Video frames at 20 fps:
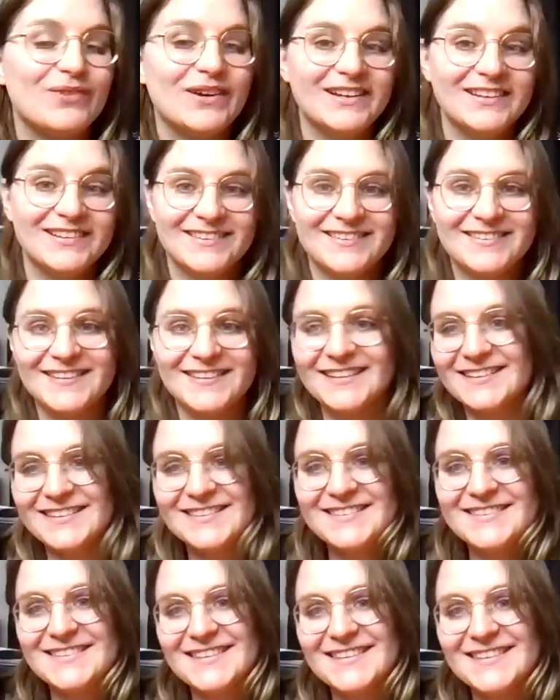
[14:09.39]
written
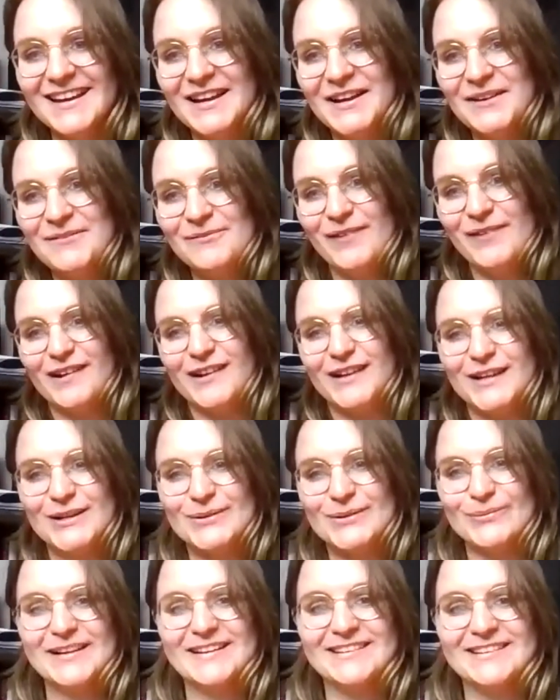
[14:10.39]
since
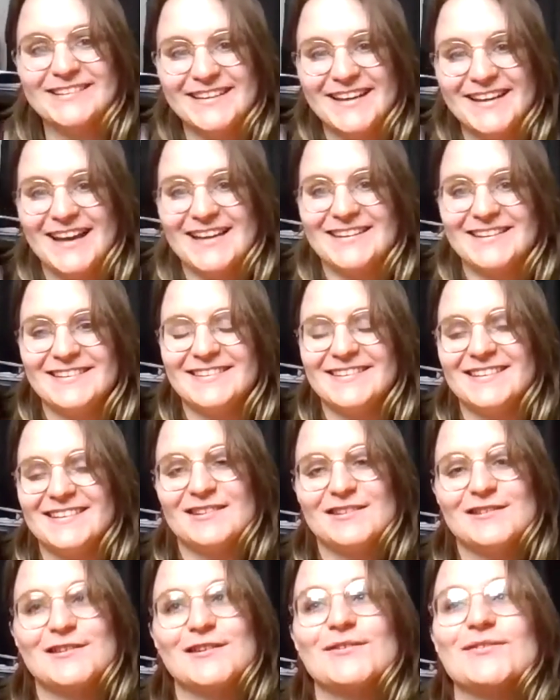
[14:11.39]
very quickly
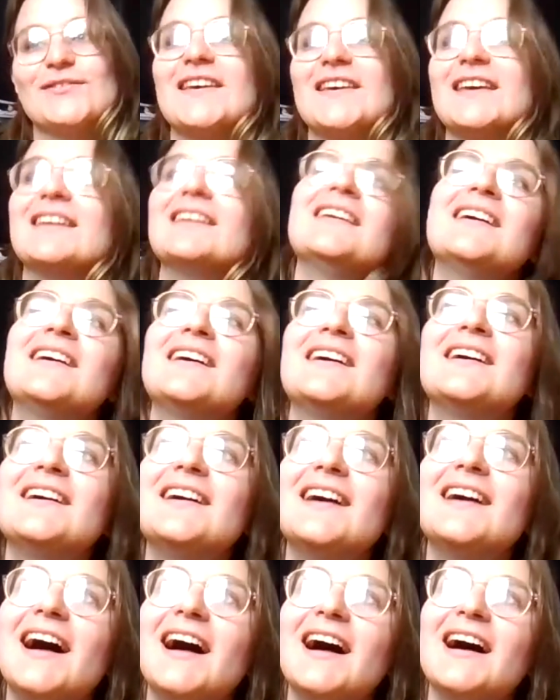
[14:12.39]
edited and shoved in.
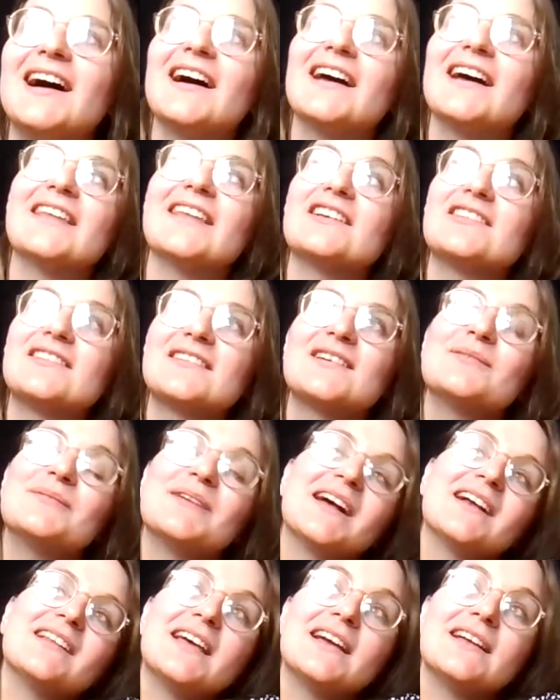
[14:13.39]
And that's coming
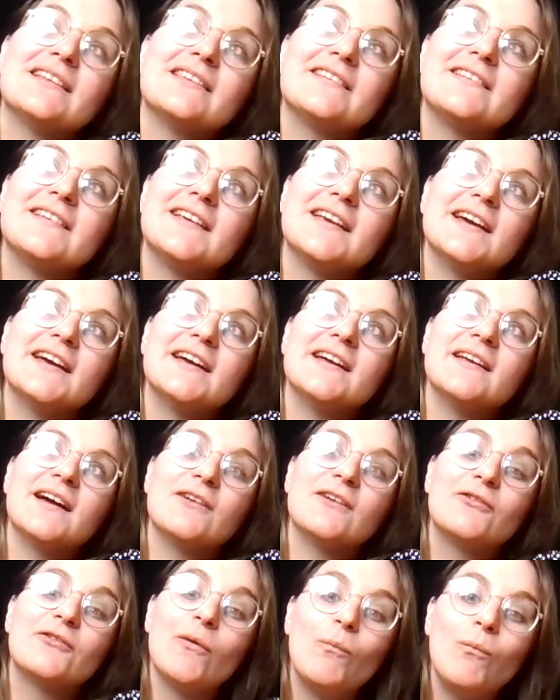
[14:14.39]
out later this year.
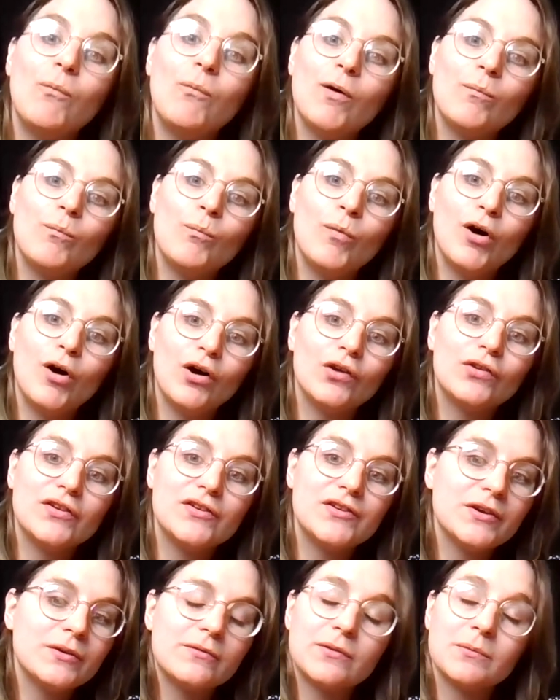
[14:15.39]
I've got one more to
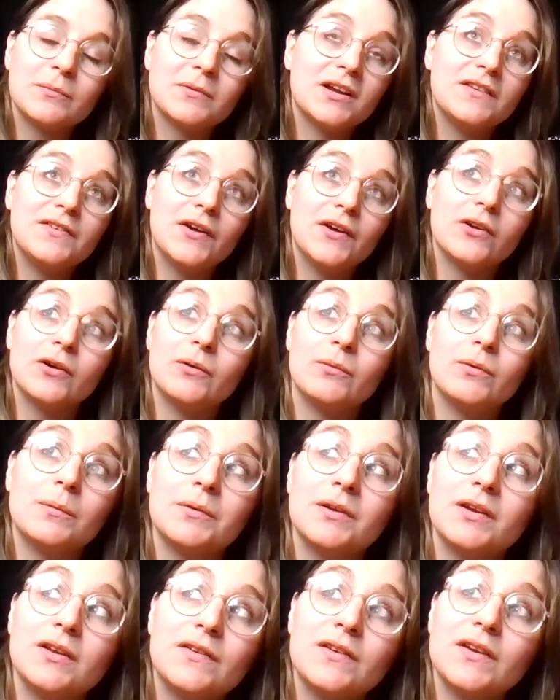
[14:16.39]
do with them, and I don't know what I'm
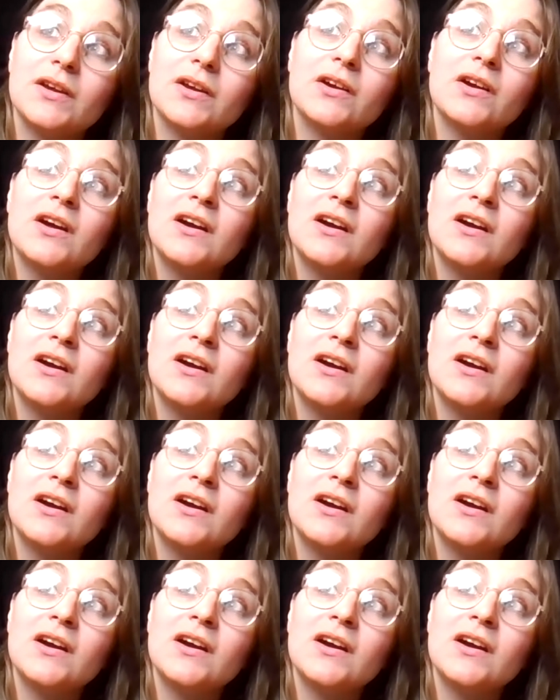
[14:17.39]
going to do.